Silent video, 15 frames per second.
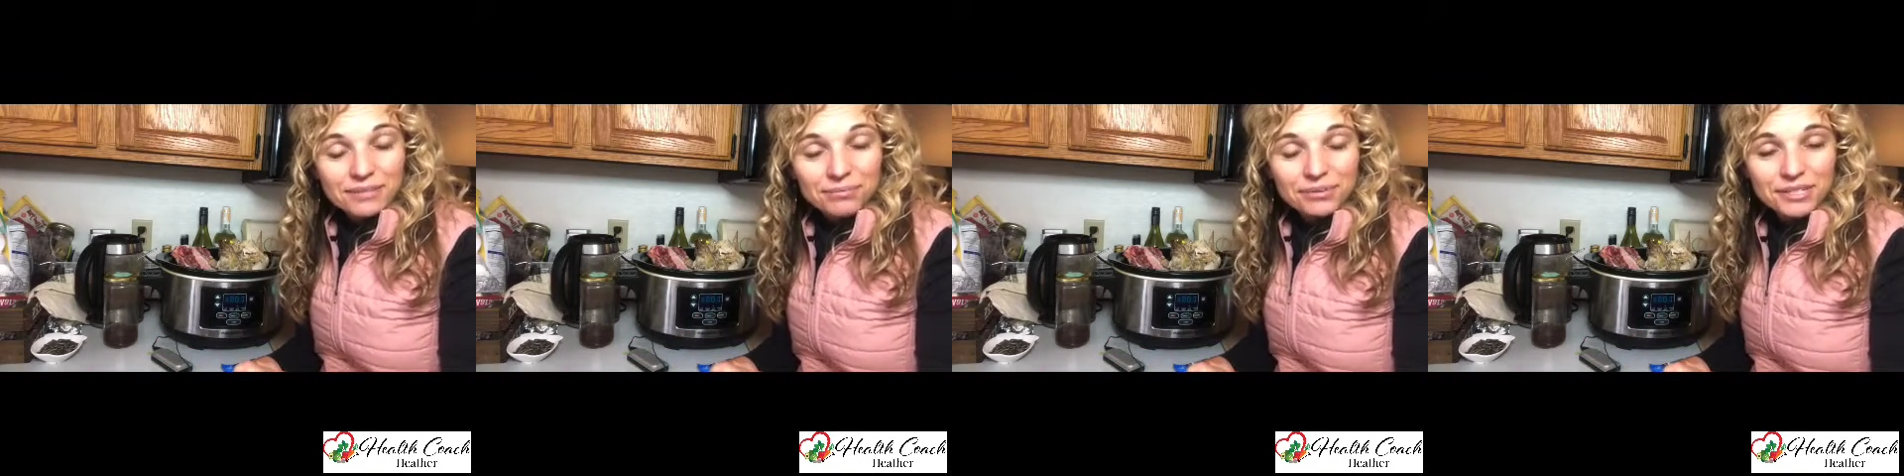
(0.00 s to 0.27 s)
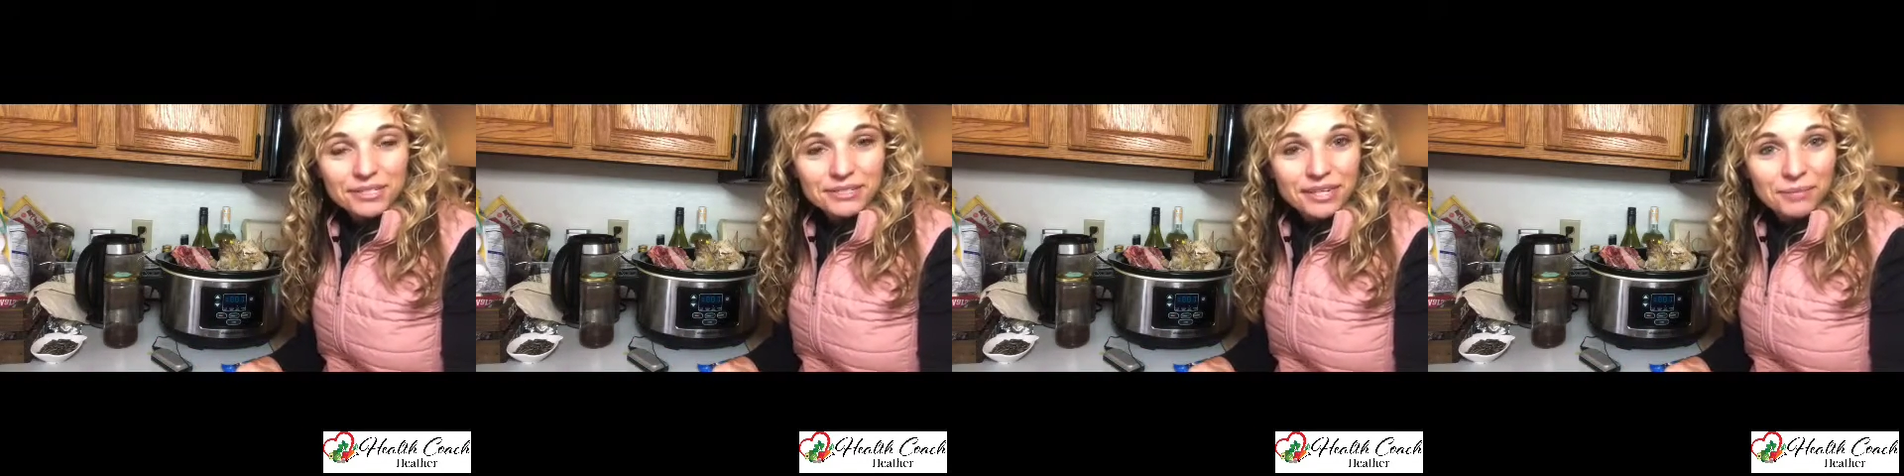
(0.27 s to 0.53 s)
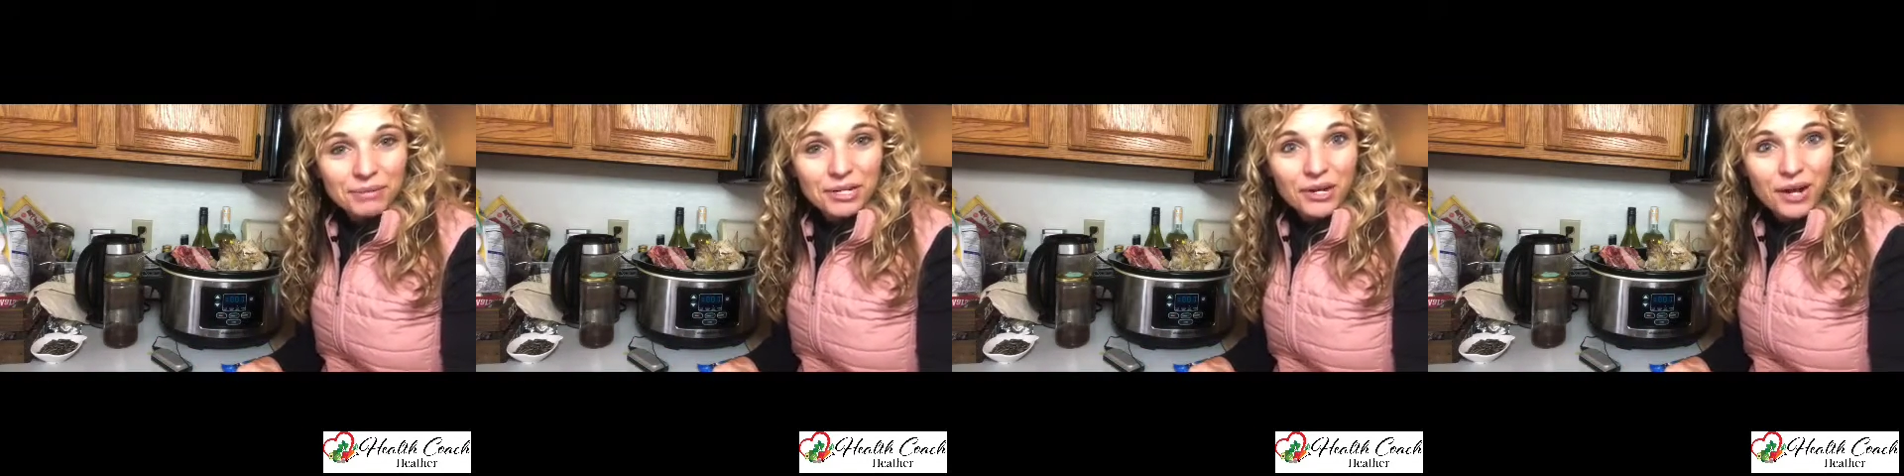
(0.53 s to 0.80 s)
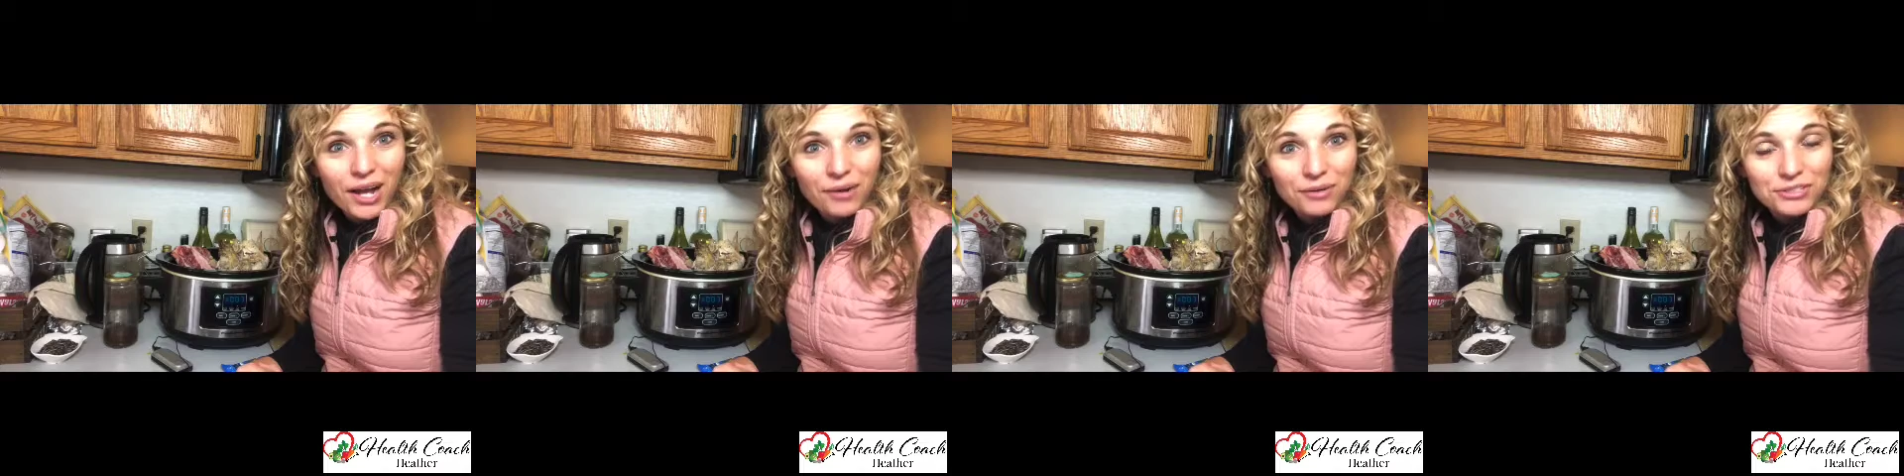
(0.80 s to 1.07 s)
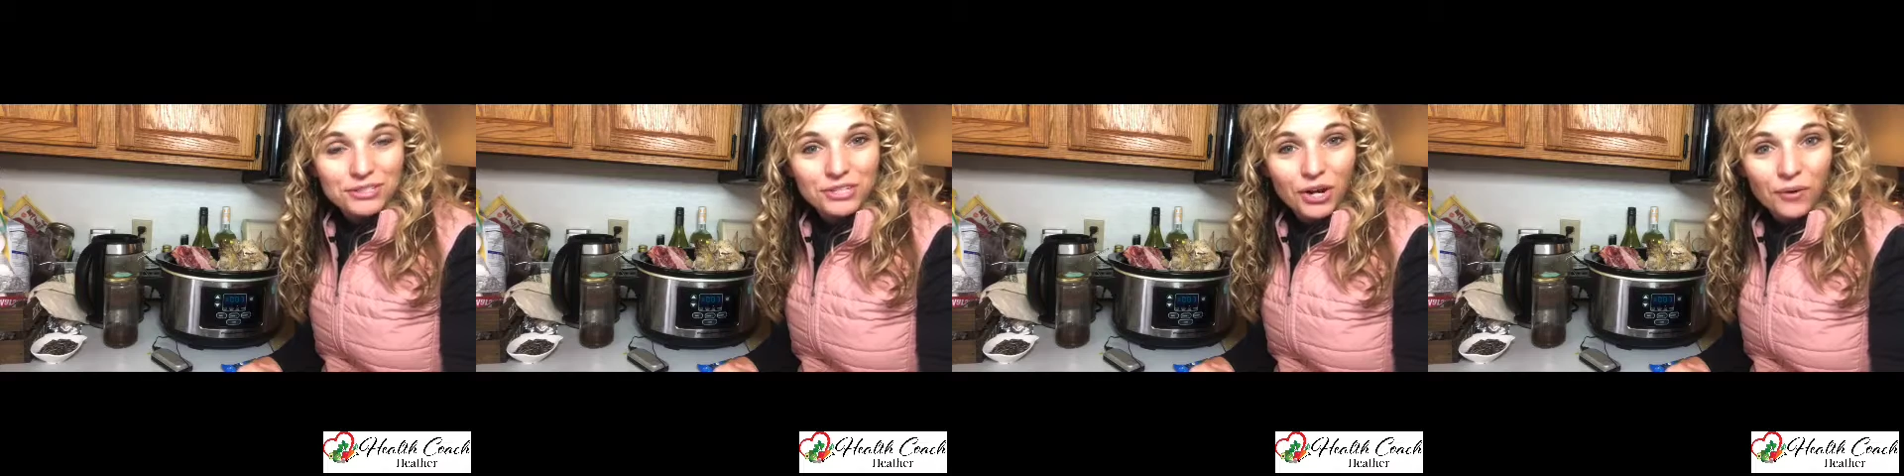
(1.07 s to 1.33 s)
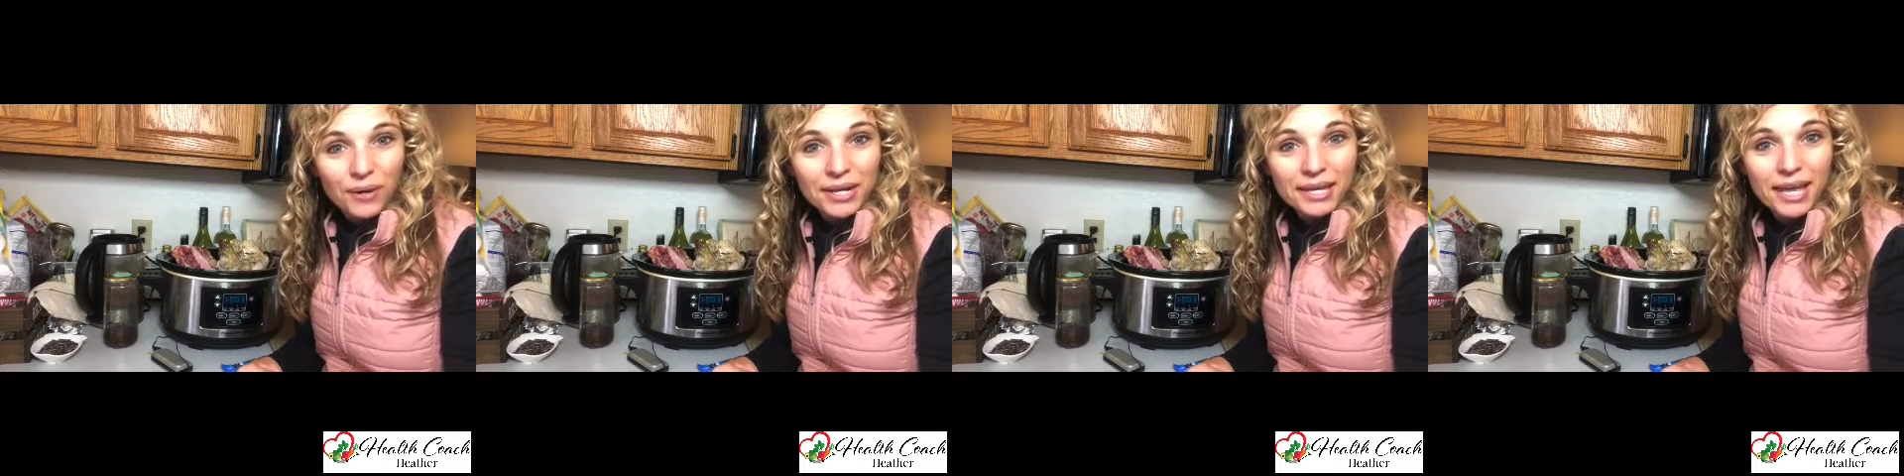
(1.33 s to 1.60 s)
Please let me know how it's going.